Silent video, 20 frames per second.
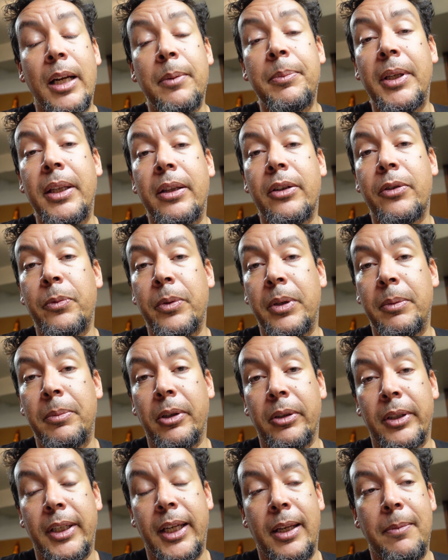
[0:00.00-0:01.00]
this
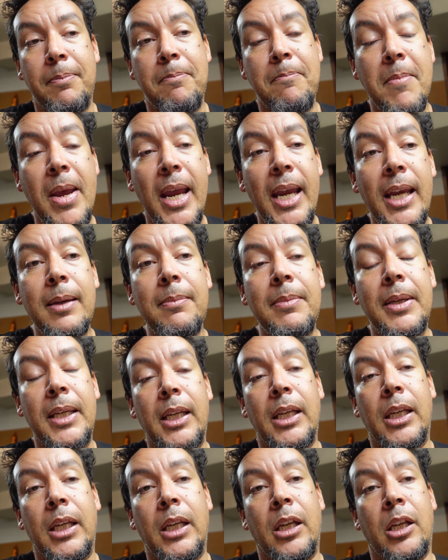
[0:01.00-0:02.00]
rebuild kit.
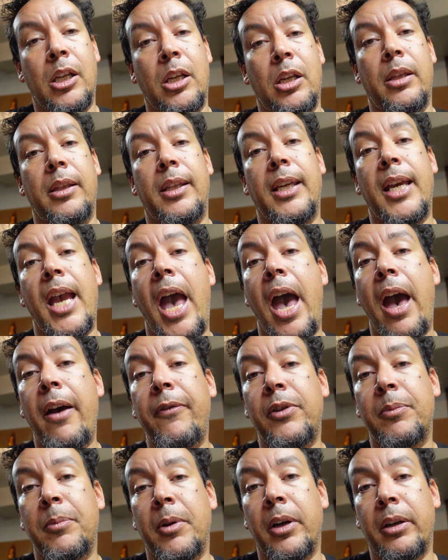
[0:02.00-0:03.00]
Maybe the
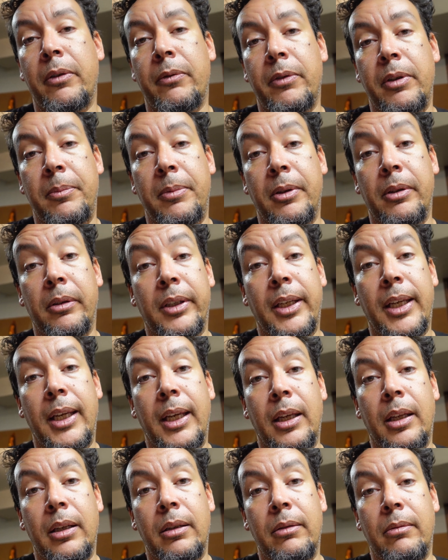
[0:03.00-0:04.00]
aftermarket rebuild
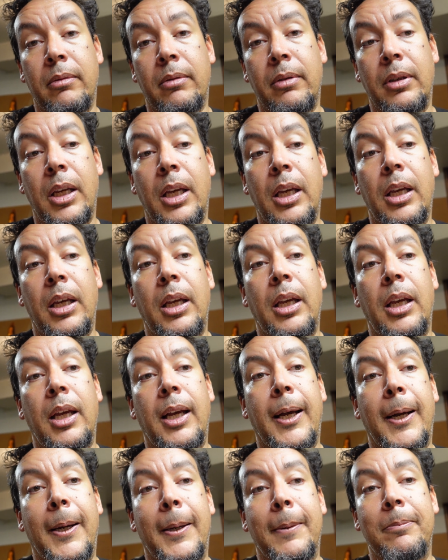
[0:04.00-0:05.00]
kit
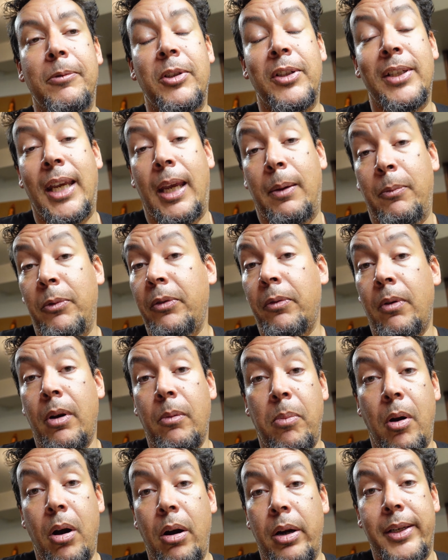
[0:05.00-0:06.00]
just came with the wrong
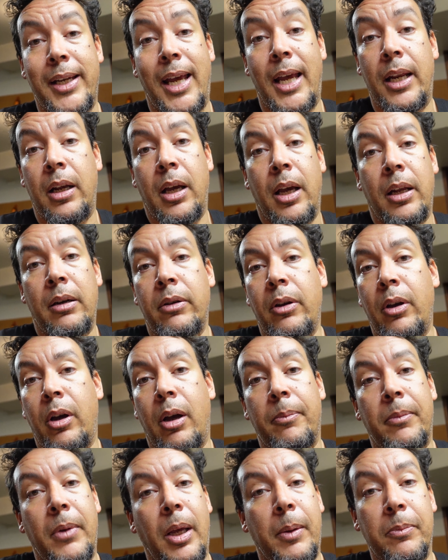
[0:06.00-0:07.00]
parts. I don't
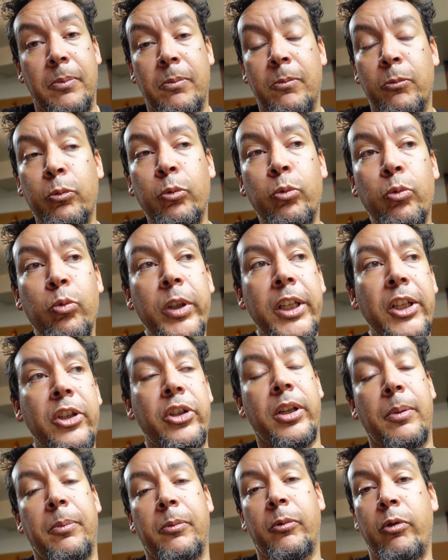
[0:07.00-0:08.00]
know.
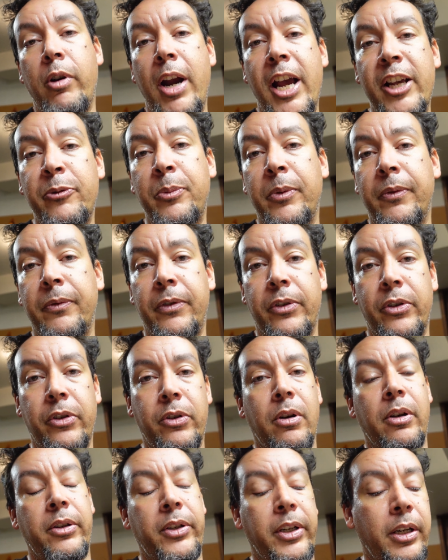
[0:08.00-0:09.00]
I'm grasping for
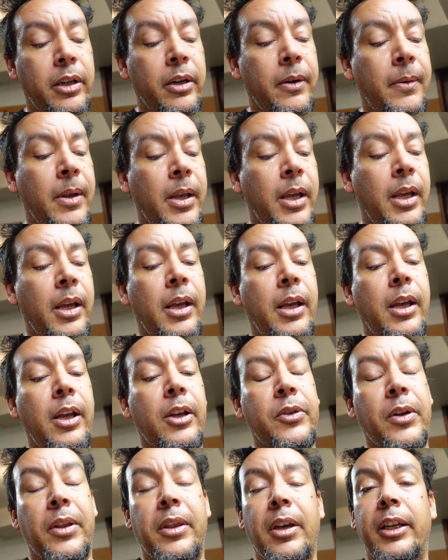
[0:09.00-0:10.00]
straws here.
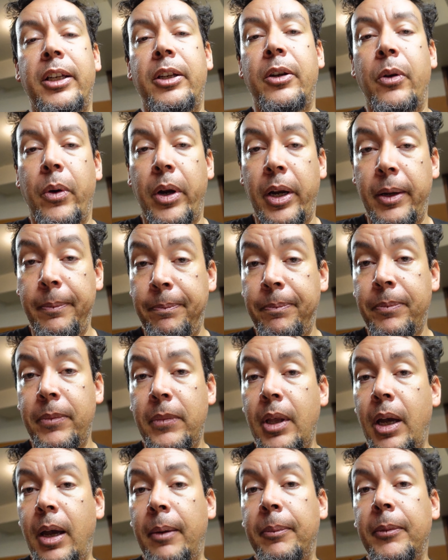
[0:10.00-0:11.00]
So I thought, you know what?
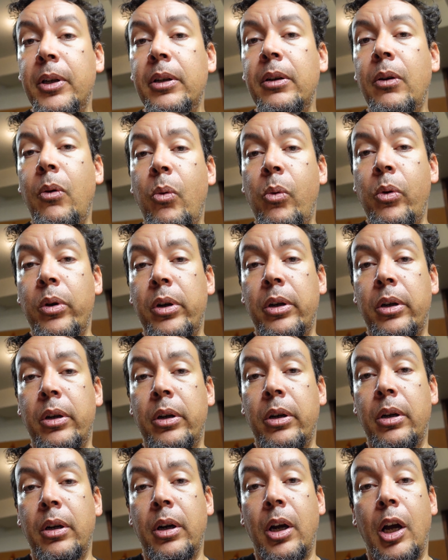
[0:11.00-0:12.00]
I'm gonna
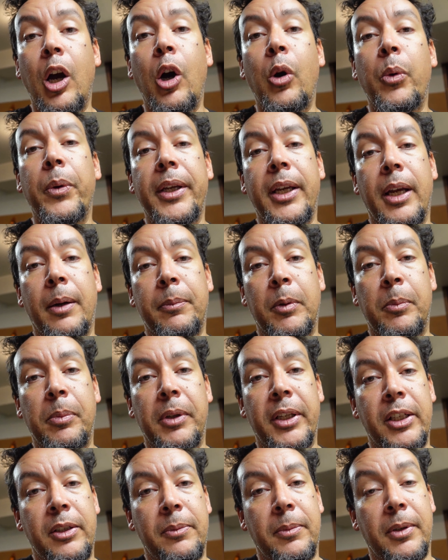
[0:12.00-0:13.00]
order OEM
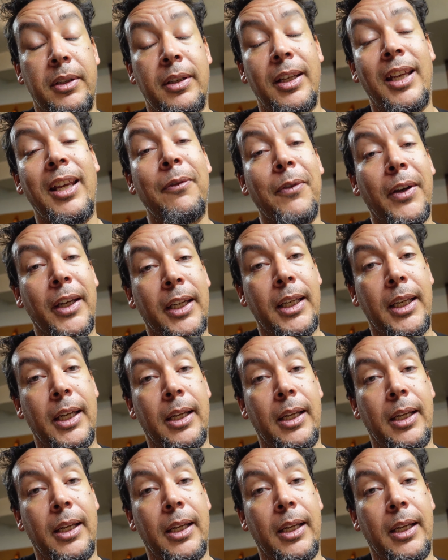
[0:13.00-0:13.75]
replacements if I can get